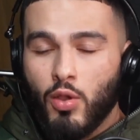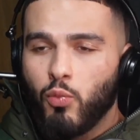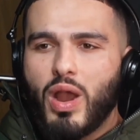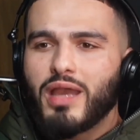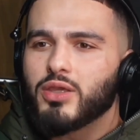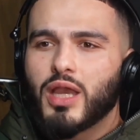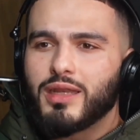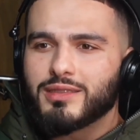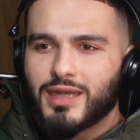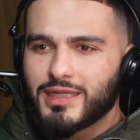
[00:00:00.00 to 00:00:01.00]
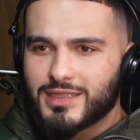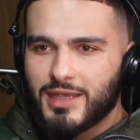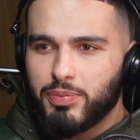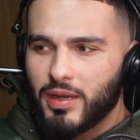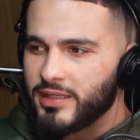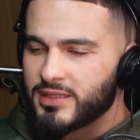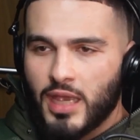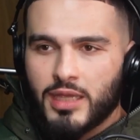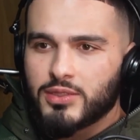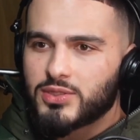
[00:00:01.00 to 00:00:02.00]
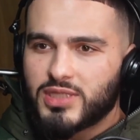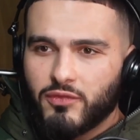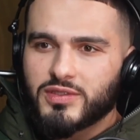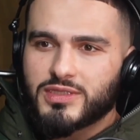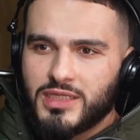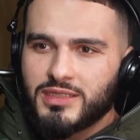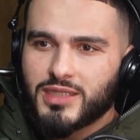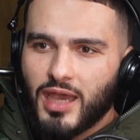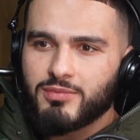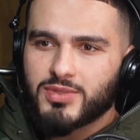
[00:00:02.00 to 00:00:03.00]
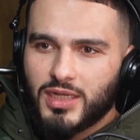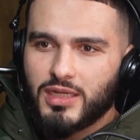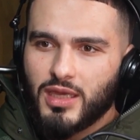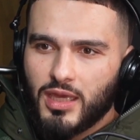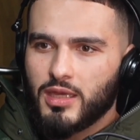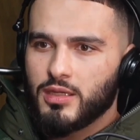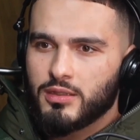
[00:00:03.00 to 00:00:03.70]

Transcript: Why are you going into that same place seventeen times in a year?